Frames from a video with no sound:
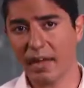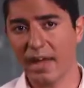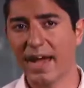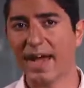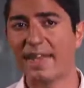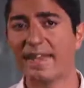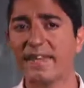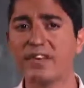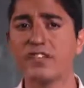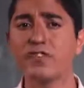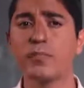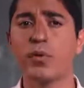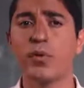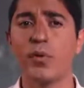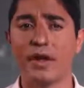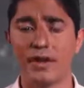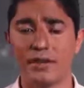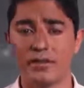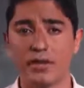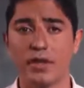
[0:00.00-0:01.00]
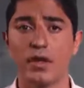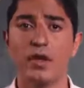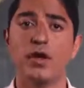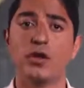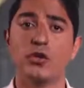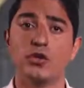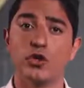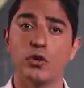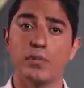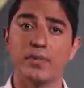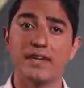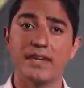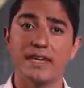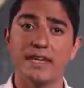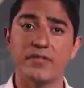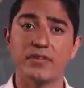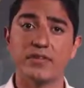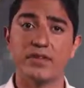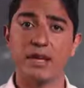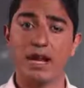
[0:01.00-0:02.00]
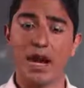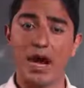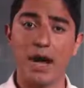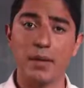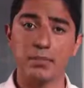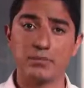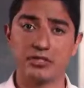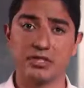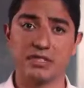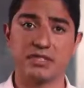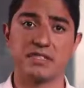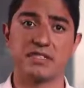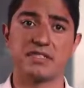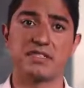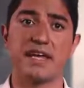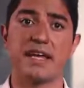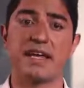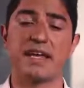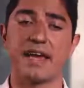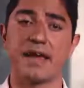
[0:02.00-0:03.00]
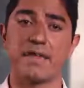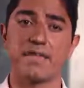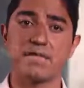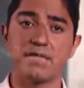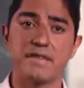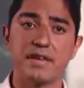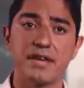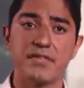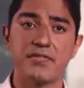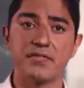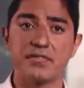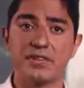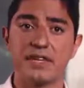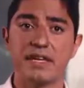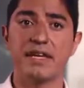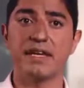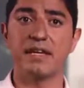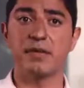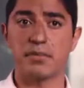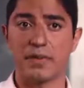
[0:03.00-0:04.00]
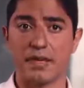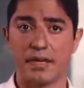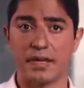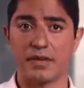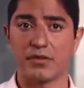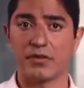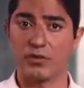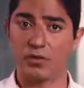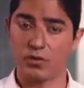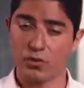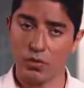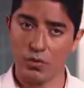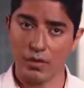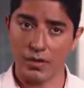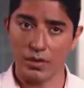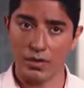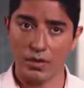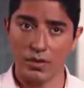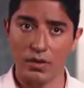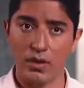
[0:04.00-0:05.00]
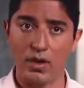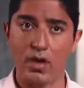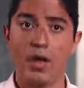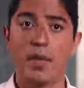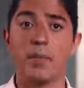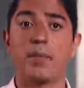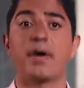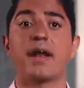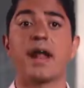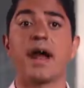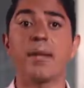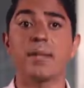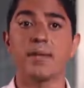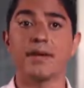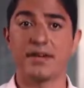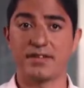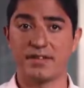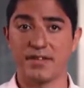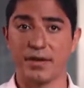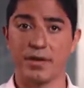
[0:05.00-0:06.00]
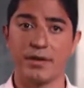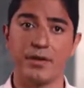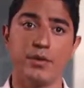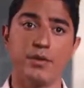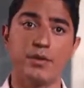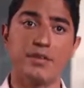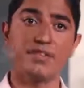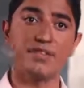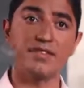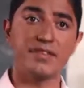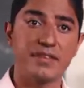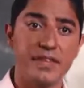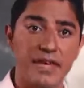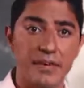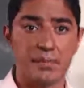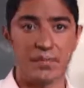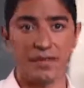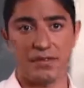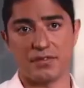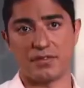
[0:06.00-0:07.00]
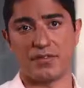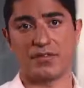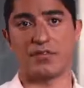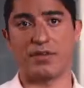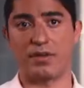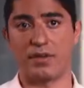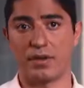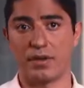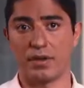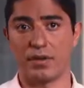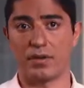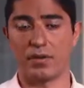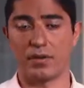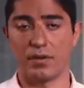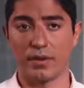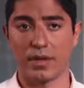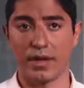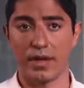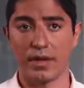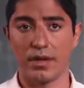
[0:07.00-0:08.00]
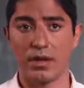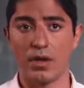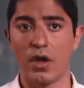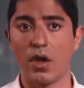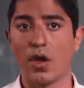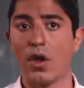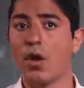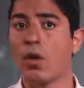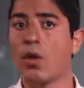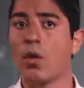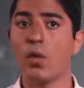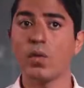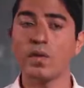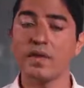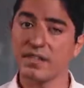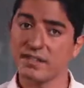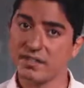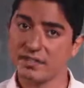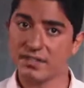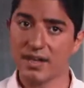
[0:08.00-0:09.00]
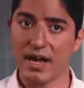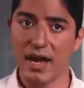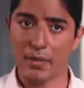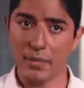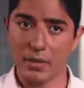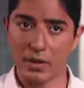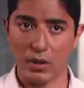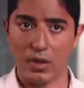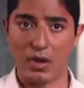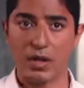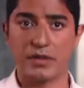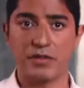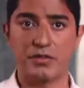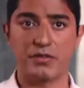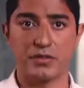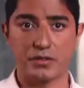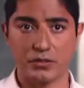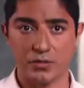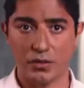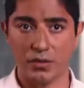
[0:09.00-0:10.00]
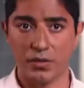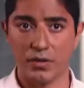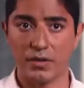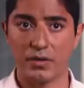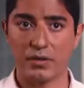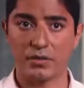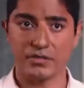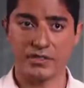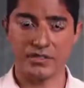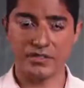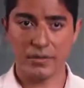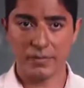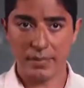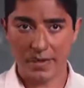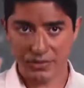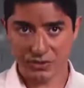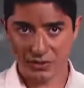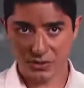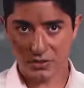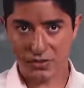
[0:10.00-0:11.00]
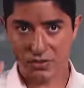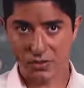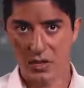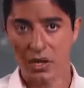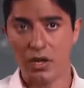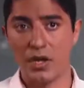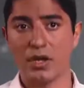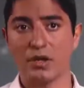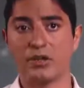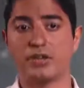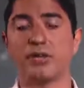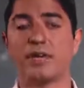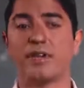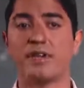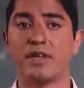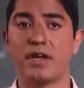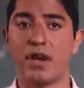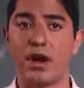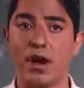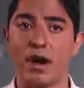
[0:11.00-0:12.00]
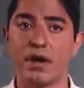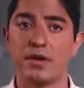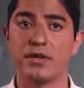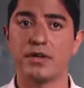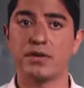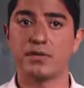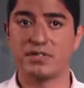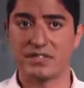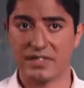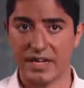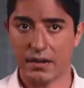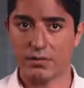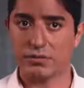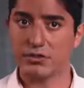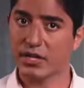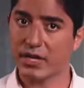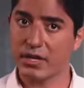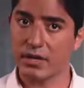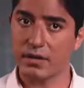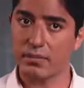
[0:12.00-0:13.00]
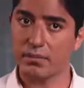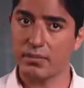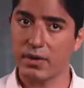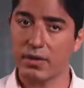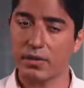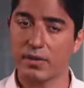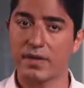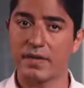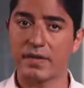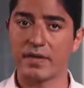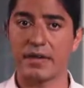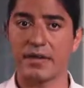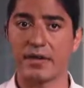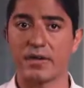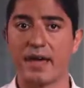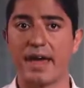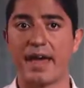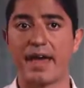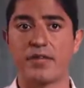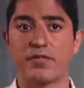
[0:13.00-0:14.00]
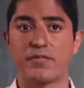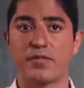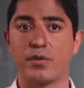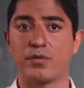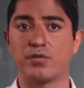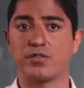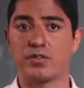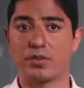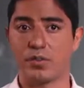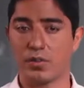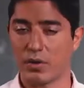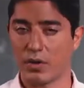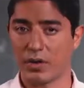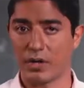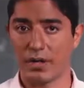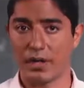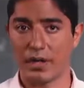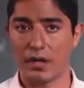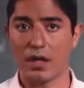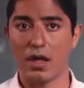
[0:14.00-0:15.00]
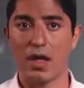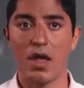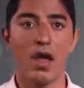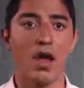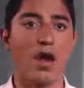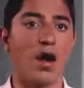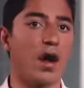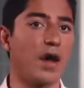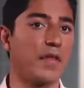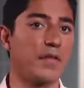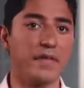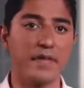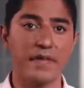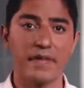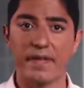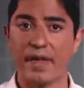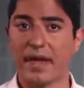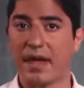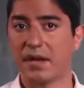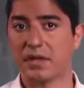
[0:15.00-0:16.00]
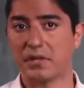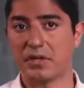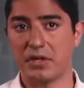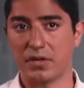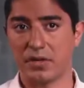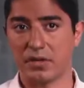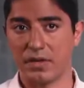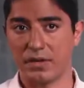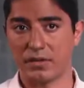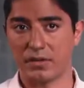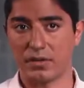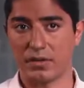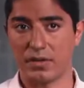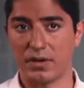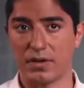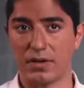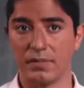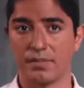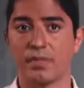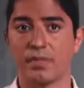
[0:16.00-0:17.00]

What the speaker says: At this point, you'll be given the option to take a 15-minute tutorial, but I'm going to tell you, skip this tutorial, okay? Only stop along this tutorial just to make sure during the audio sound check component that your headphones are working. Other than that, you don't need to look.